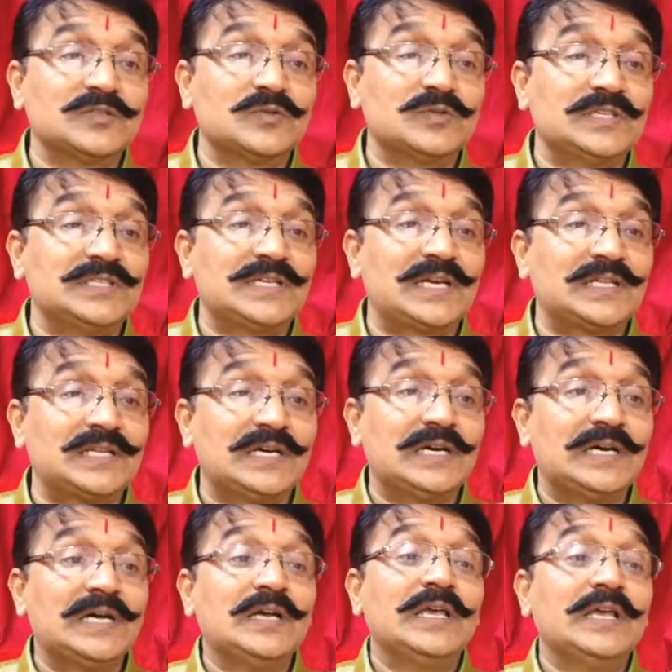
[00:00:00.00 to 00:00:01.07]
So these are
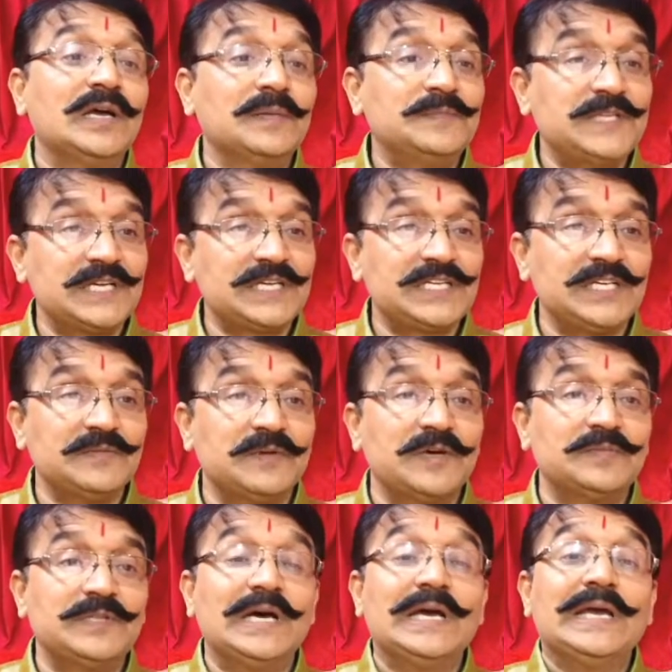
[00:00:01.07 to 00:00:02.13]
the objective
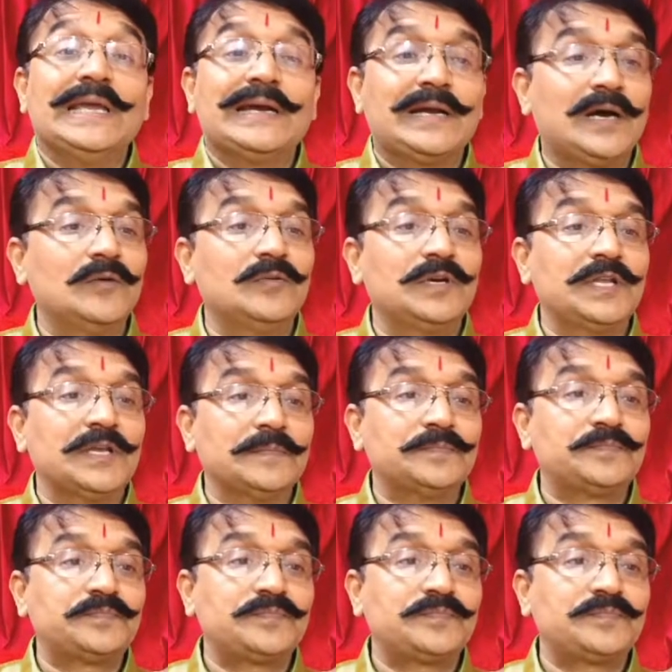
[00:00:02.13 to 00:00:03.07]
of the accounting.